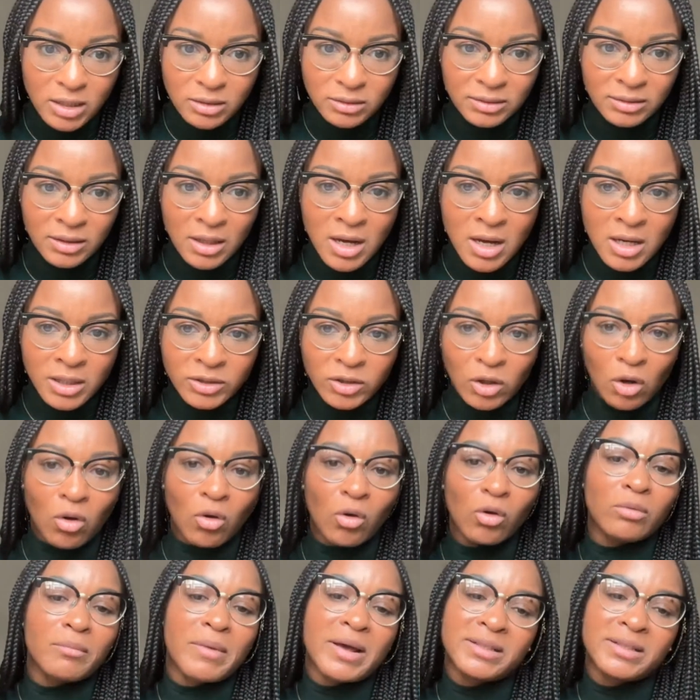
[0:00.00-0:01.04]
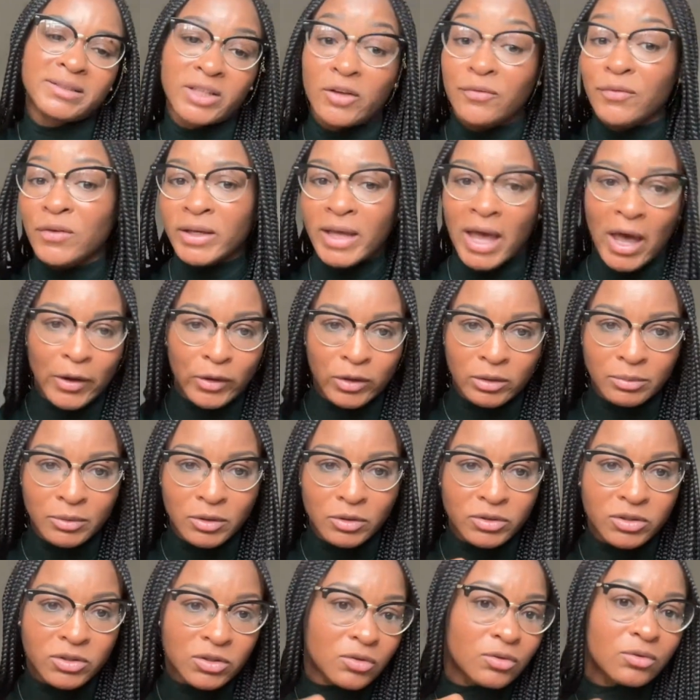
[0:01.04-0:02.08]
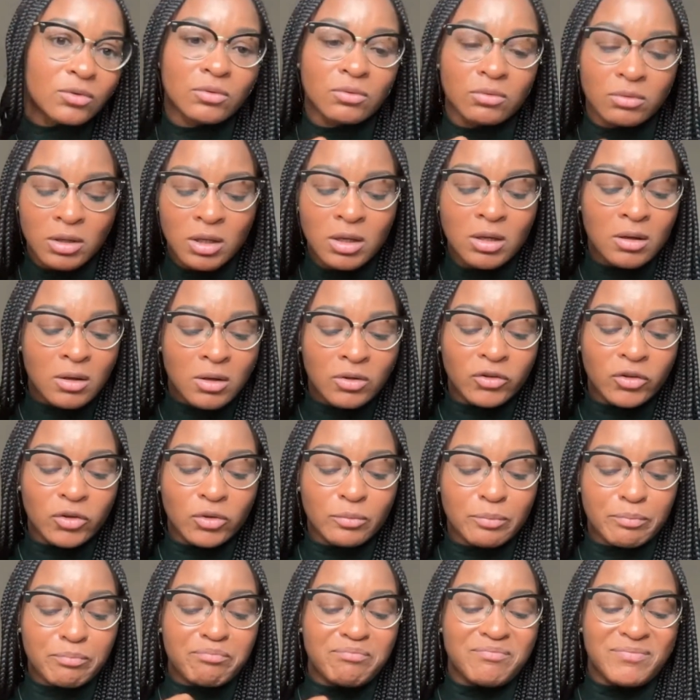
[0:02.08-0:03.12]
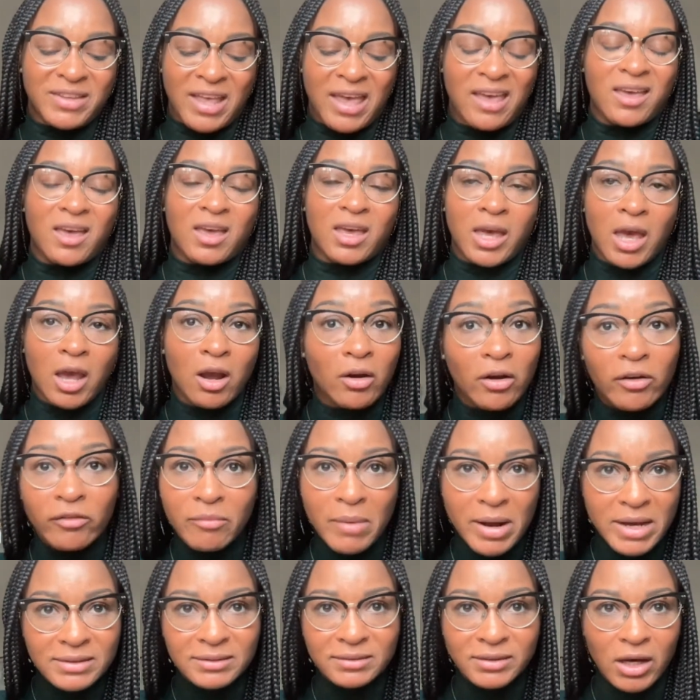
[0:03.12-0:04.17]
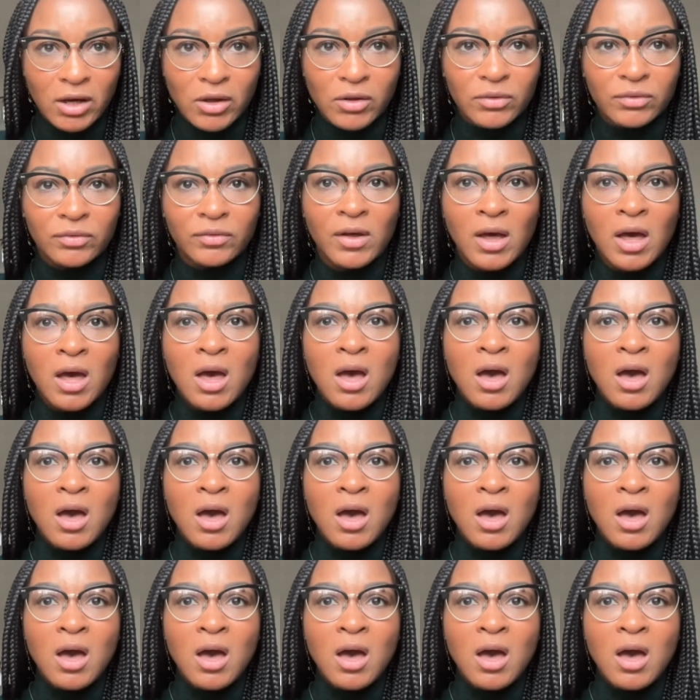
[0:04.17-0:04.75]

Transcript: else, to hold myself accountable to taking care of myself.